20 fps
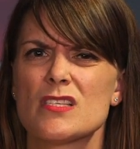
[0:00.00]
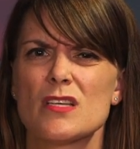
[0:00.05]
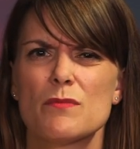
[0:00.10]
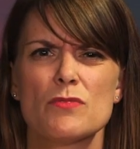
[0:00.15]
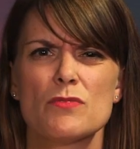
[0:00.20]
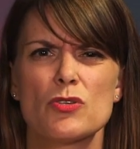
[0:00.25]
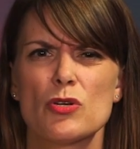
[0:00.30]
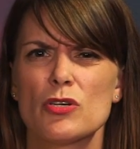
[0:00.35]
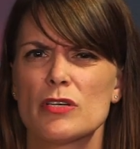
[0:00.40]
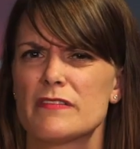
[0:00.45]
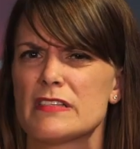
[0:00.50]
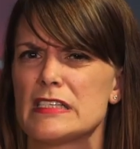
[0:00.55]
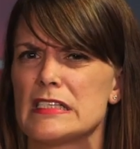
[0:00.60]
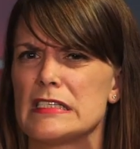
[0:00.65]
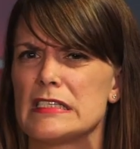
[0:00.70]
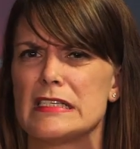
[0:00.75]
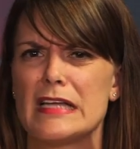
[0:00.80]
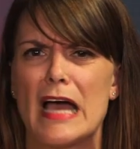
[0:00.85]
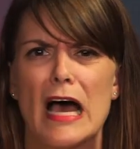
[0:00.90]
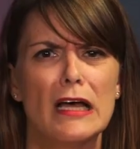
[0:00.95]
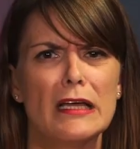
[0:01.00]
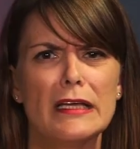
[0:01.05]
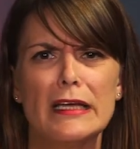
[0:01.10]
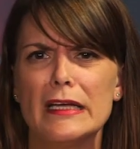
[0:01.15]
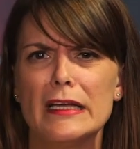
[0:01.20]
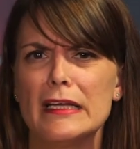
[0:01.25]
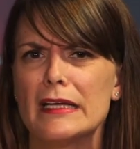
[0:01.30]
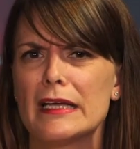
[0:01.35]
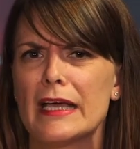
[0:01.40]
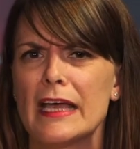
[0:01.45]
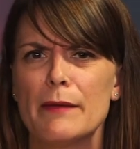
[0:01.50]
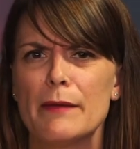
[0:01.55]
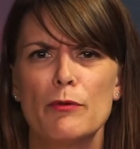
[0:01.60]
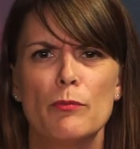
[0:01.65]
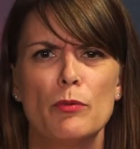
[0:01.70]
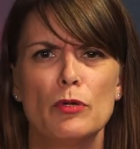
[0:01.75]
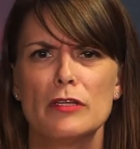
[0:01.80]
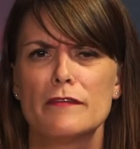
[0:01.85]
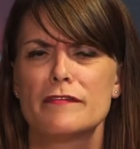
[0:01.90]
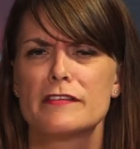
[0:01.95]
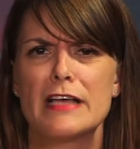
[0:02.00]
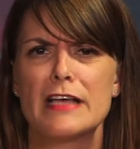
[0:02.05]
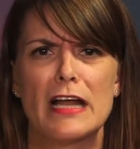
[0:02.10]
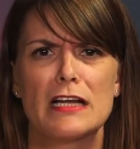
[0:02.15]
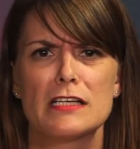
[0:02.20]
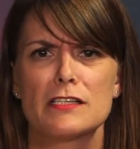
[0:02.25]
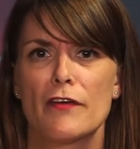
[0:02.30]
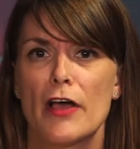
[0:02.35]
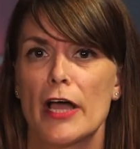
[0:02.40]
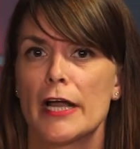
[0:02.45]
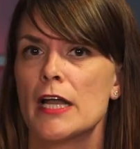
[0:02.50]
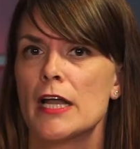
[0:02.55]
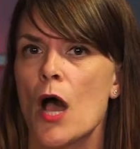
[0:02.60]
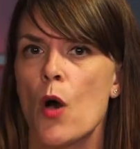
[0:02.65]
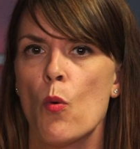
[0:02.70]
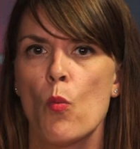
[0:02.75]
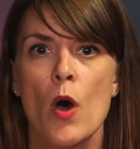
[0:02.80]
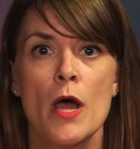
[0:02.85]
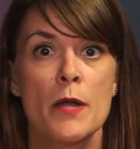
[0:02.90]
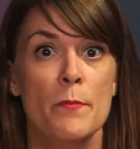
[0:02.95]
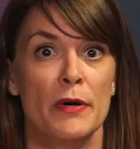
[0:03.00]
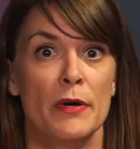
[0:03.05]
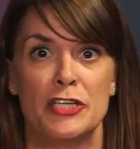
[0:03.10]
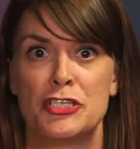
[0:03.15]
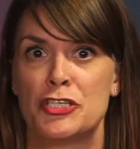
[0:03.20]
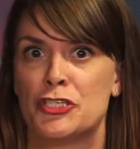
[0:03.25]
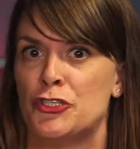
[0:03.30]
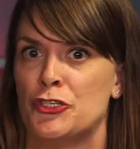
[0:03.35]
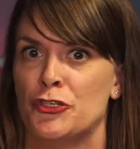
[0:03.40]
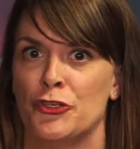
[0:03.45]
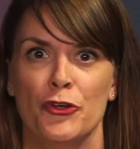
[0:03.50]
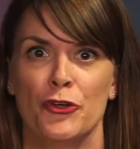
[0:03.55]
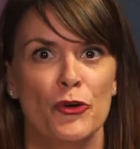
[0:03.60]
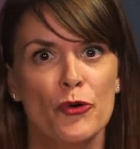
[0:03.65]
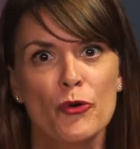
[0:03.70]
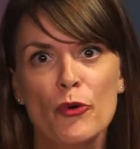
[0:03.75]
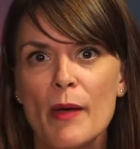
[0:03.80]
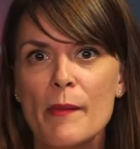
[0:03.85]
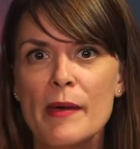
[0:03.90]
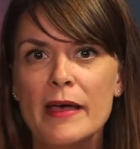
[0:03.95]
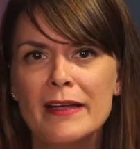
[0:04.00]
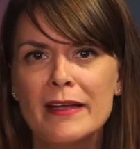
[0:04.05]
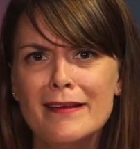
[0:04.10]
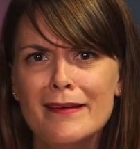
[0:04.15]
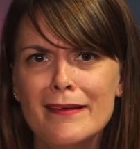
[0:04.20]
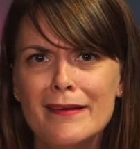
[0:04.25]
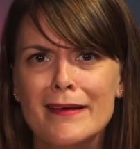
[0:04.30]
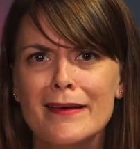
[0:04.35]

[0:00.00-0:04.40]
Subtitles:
some sort of stallion capable of satisfying not one but two women?